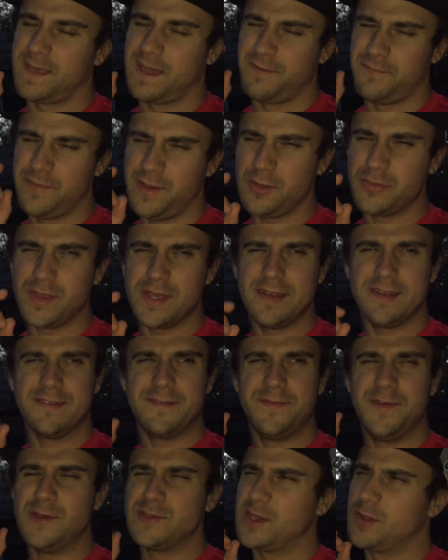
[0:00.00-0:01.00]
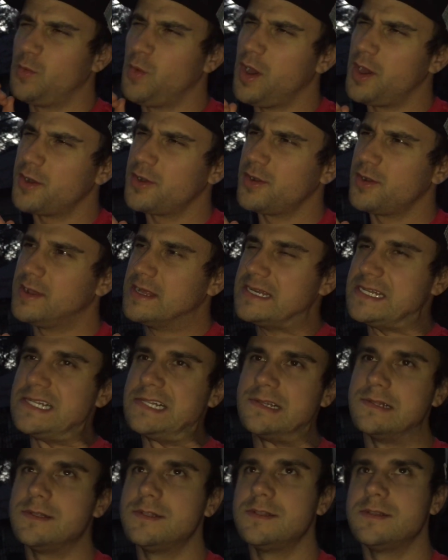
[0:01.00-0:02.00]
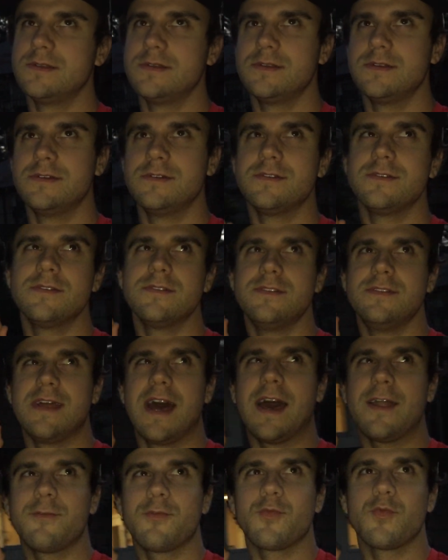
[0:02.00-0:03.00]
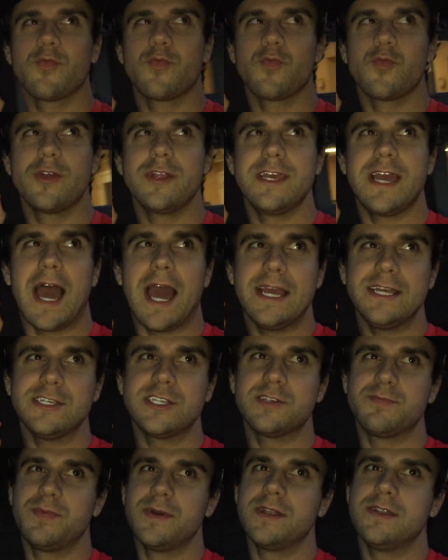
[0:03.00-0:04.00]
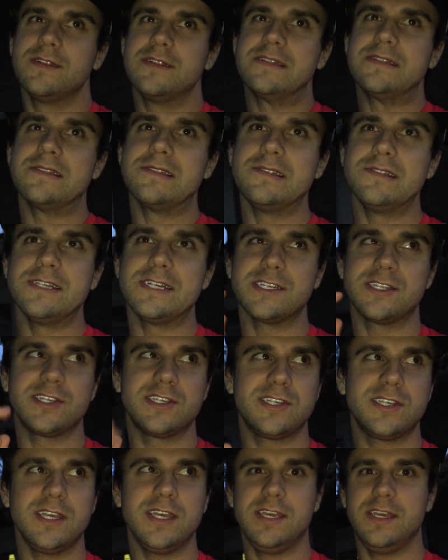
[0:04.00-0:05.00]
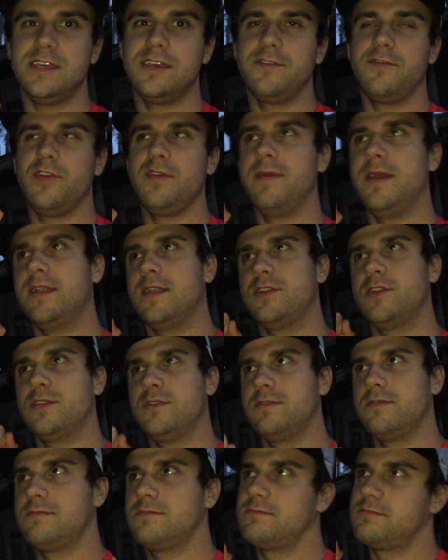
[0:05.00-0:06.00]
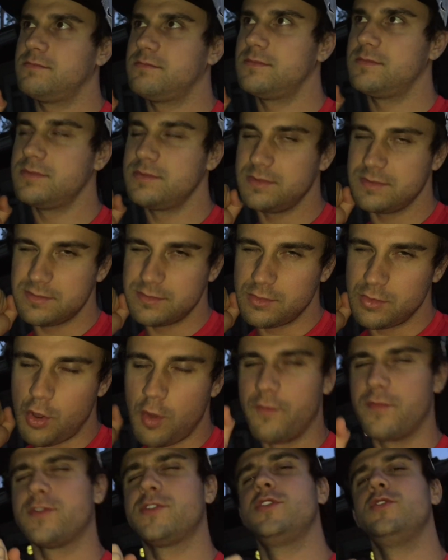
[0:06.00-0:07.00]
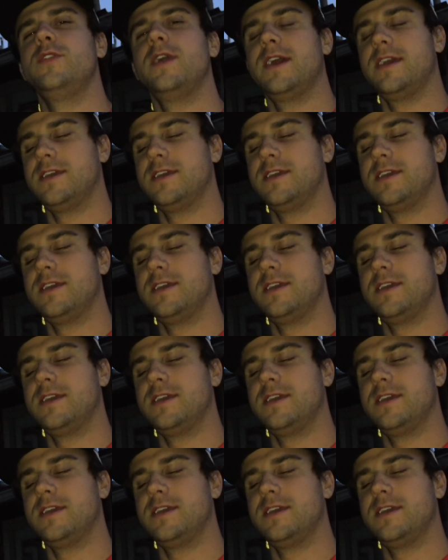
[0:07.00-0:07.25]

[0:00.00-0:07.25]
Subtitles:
I felt it, feels like water, not really ice, but let's see if we made it over 2